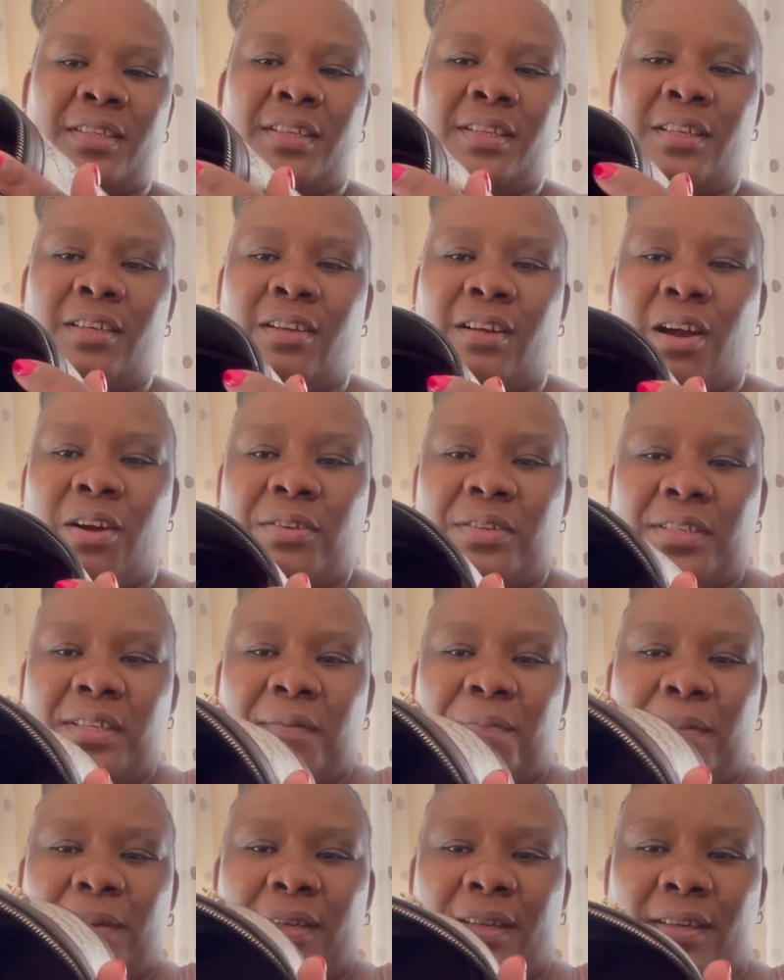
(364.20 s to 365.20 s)
Look how
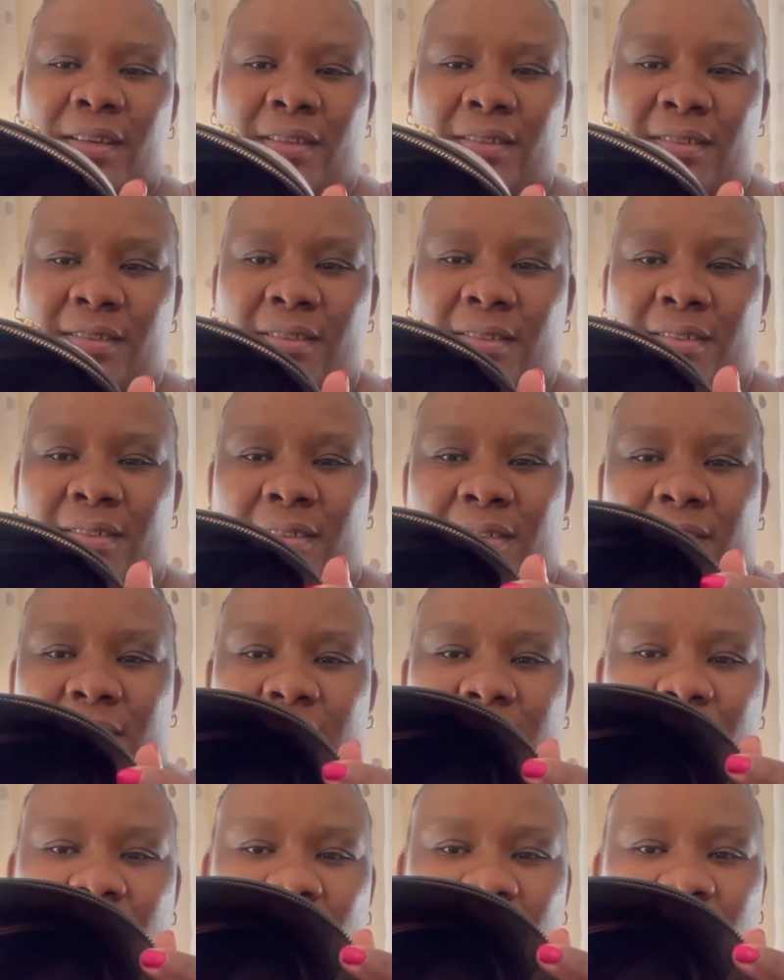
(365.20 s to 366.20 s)
deep it is.
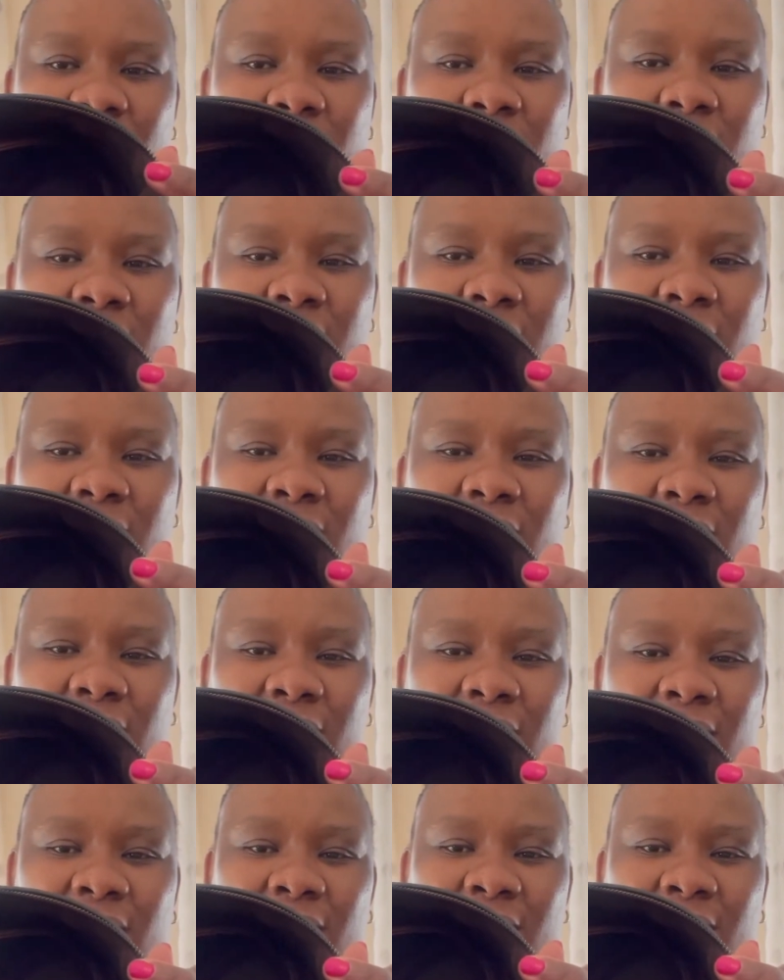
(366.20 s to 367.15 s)
Look, see.